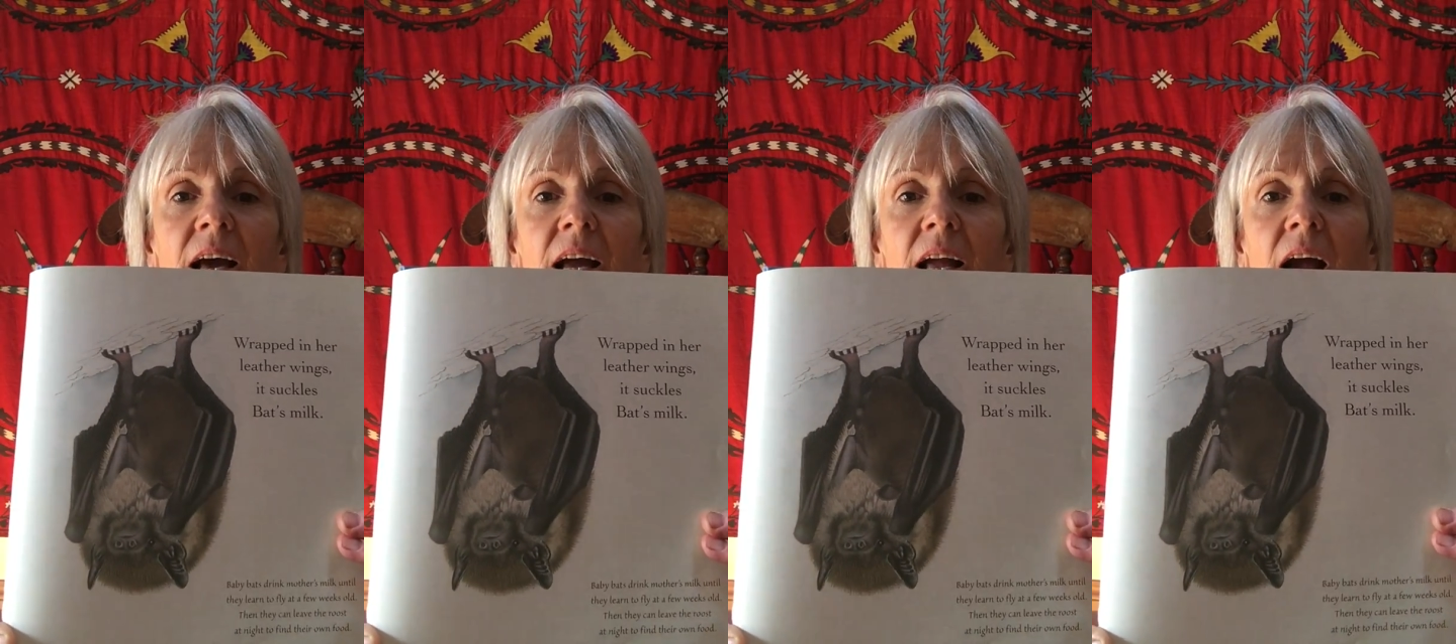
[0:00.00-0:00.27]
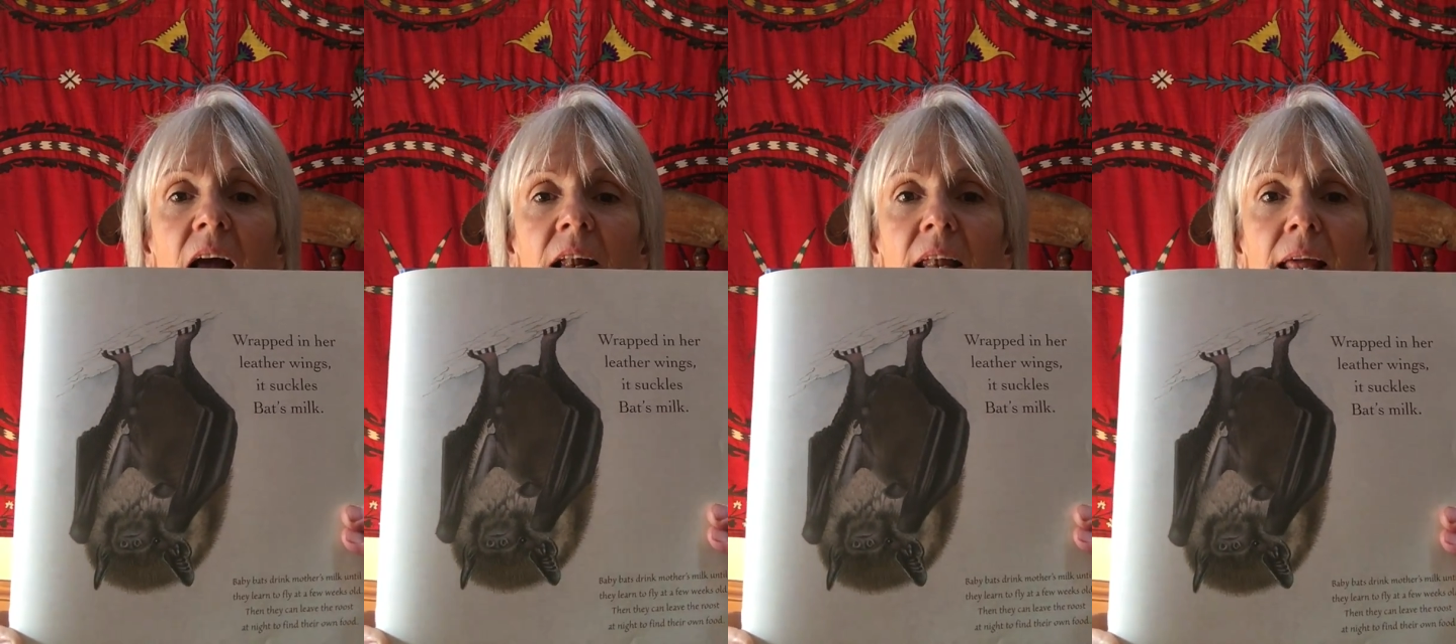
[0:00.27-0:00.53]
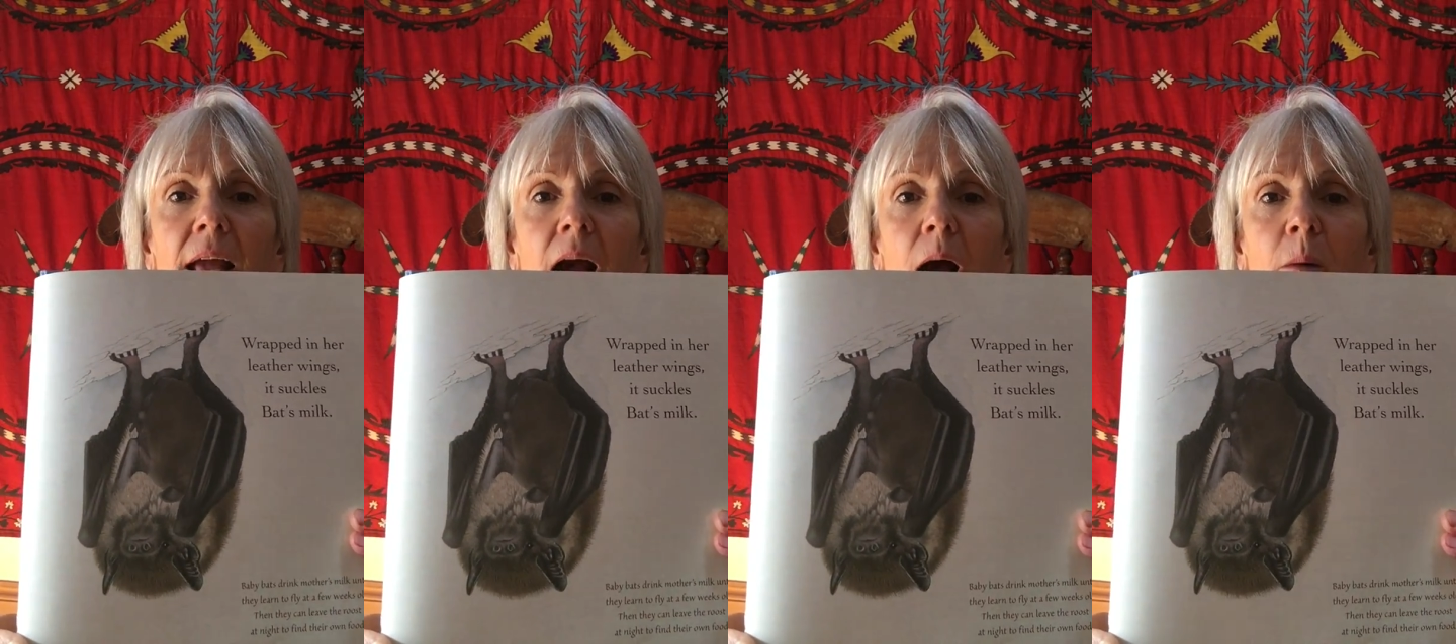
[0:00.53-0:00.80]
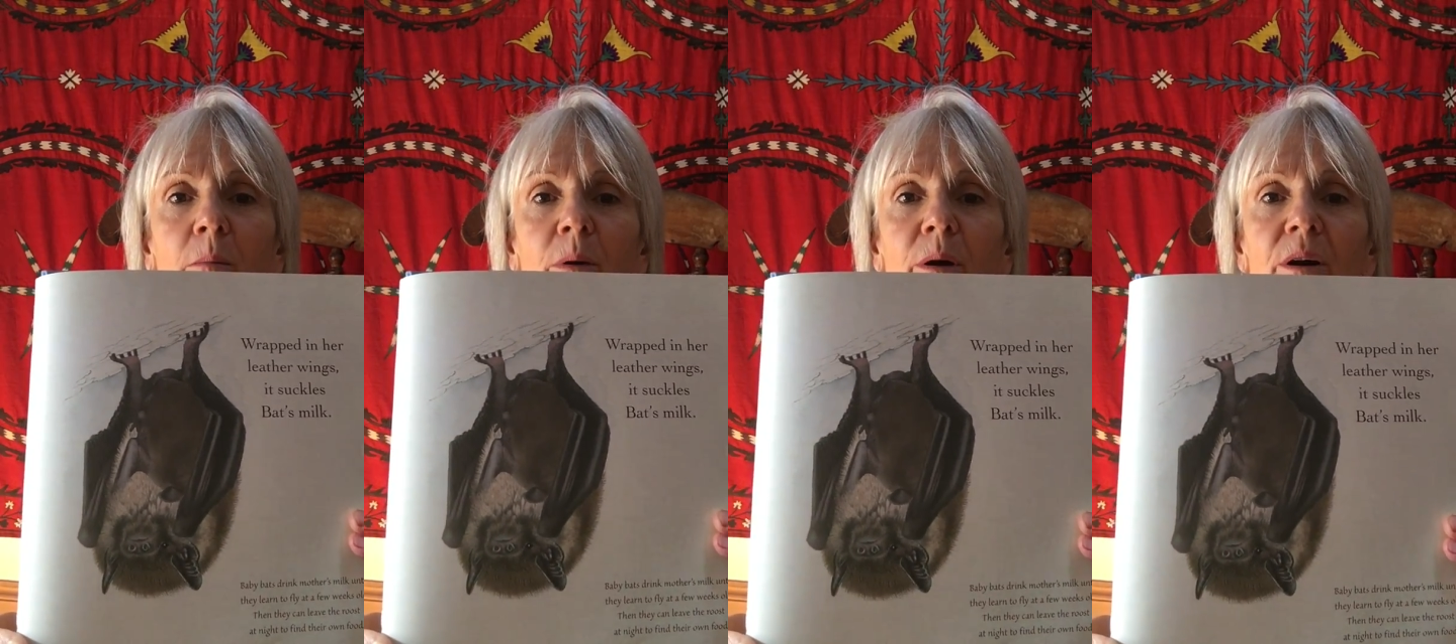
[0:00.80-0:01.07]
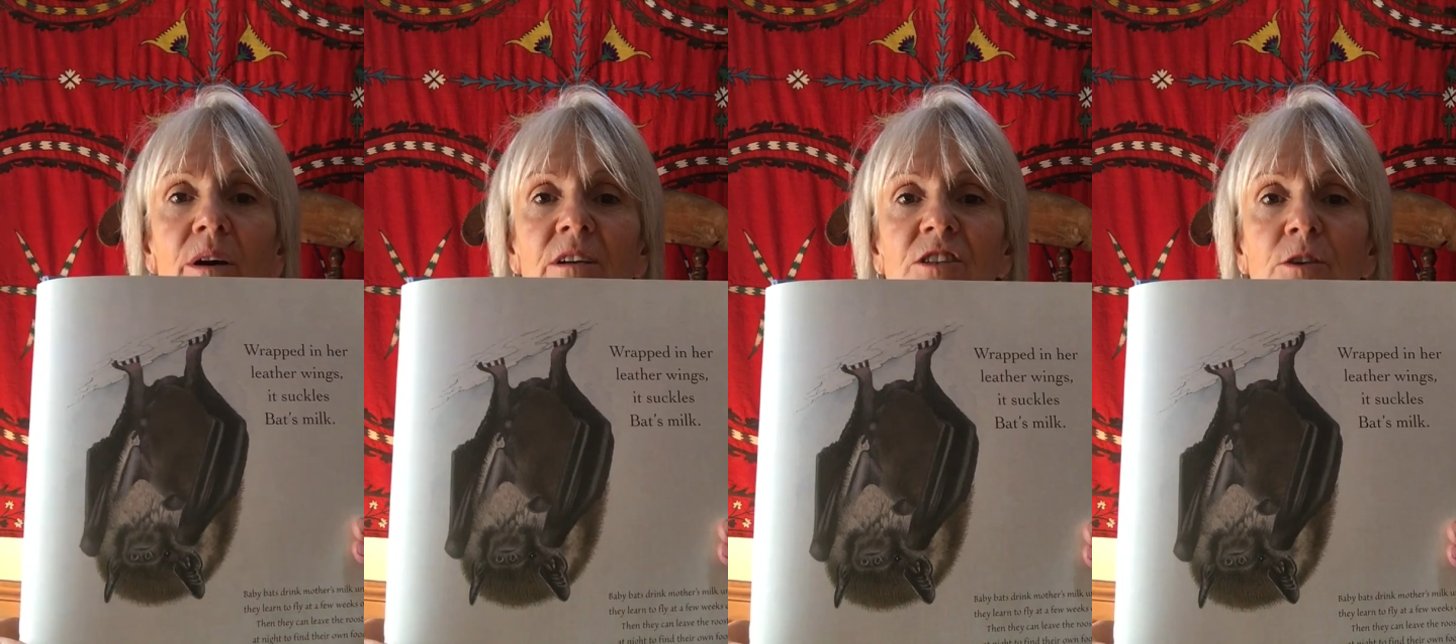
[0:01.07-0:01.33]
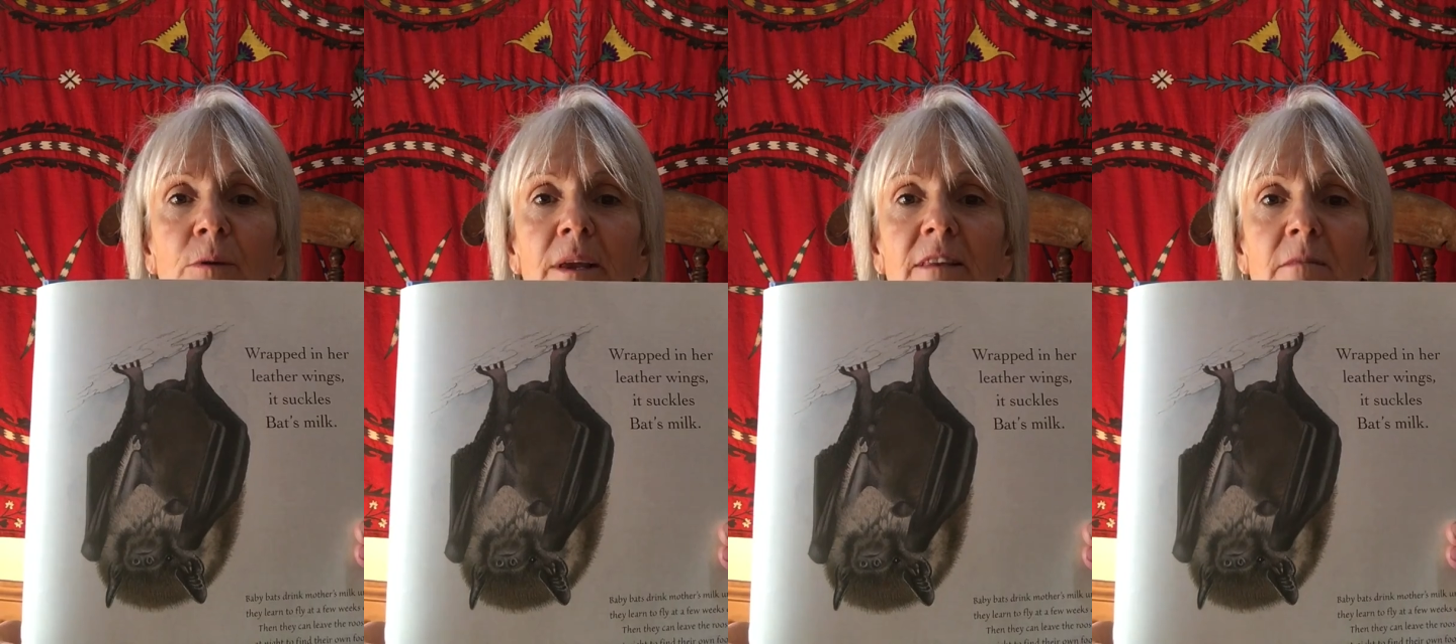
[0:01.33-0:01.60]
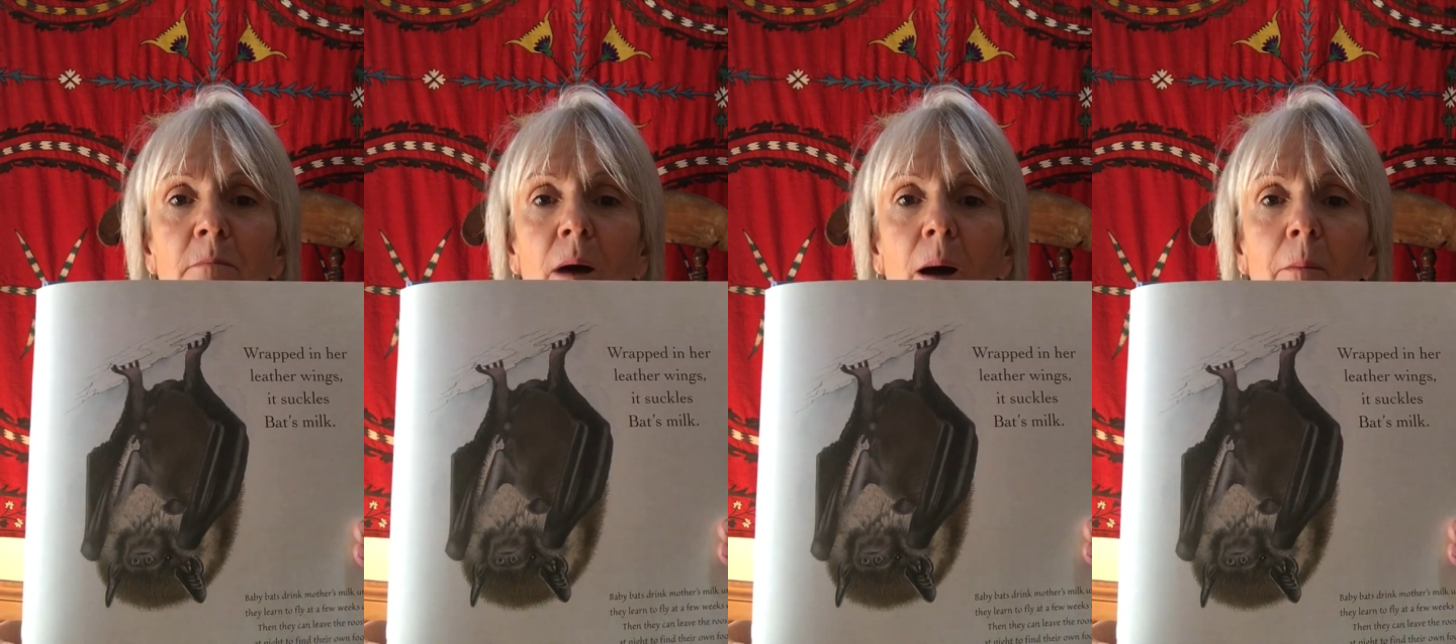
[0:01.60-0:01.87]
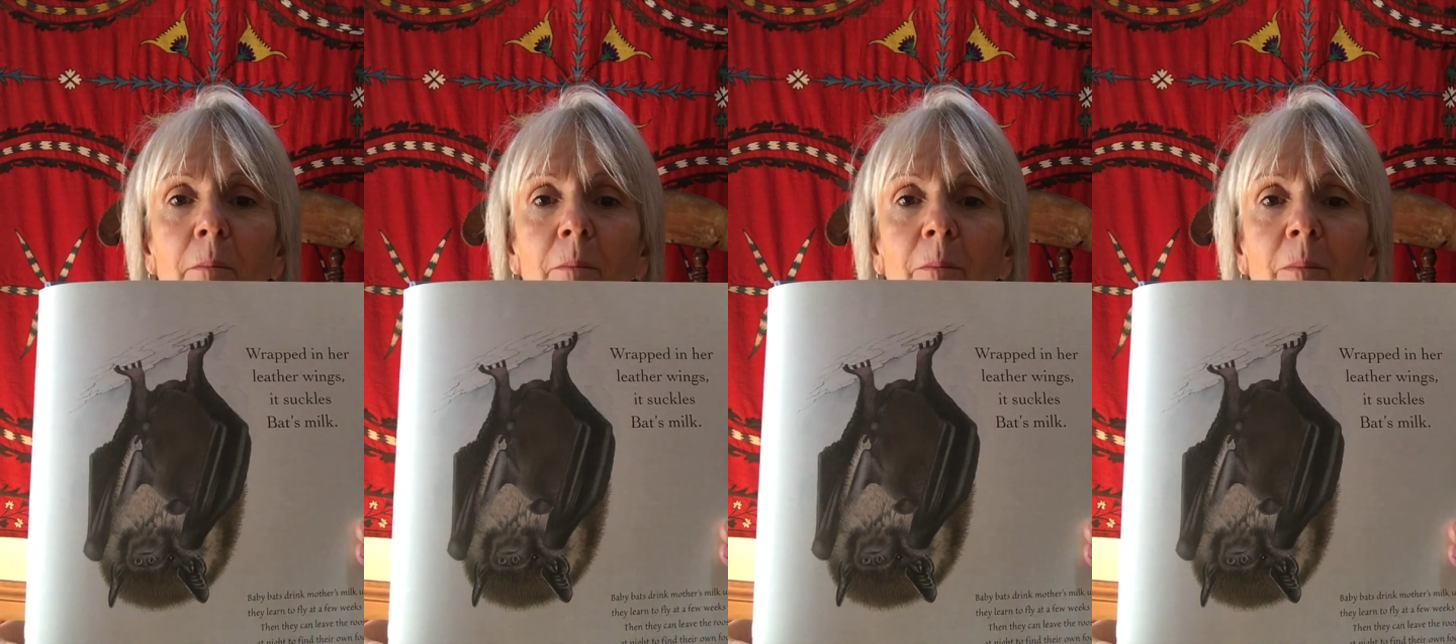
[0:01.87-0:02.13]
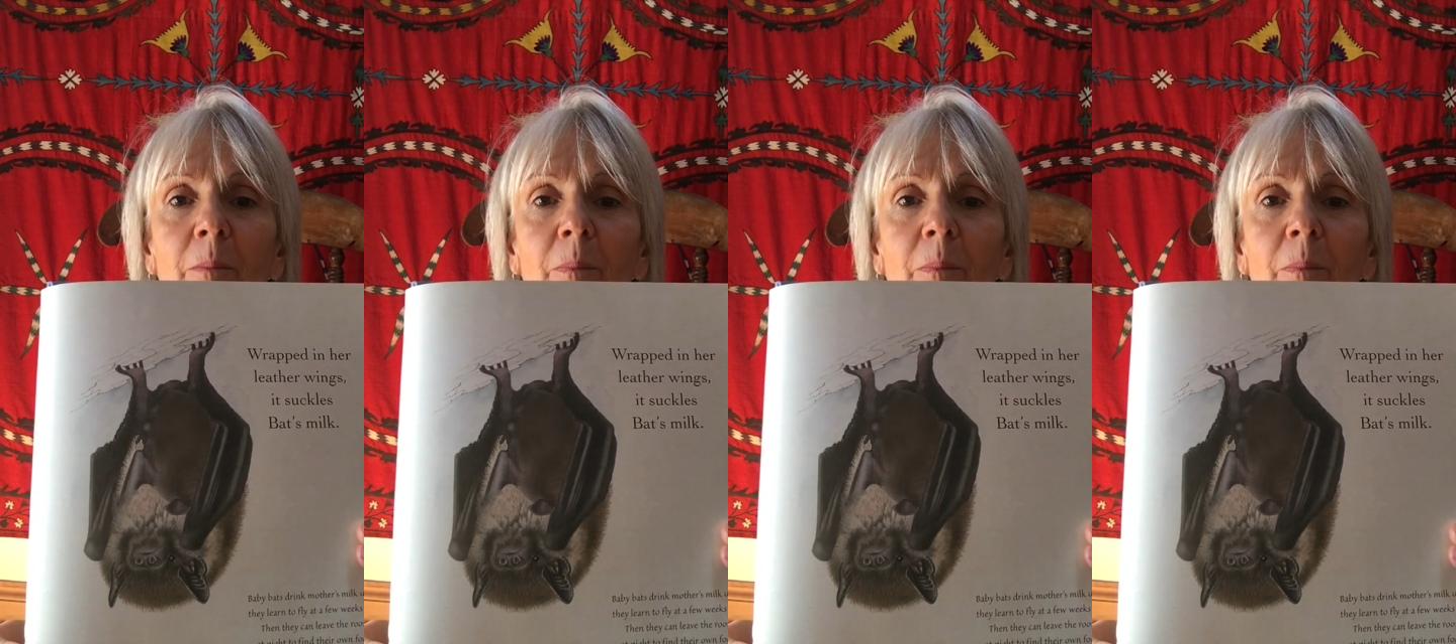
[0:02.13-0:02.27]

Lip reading: cuddling up to its mum,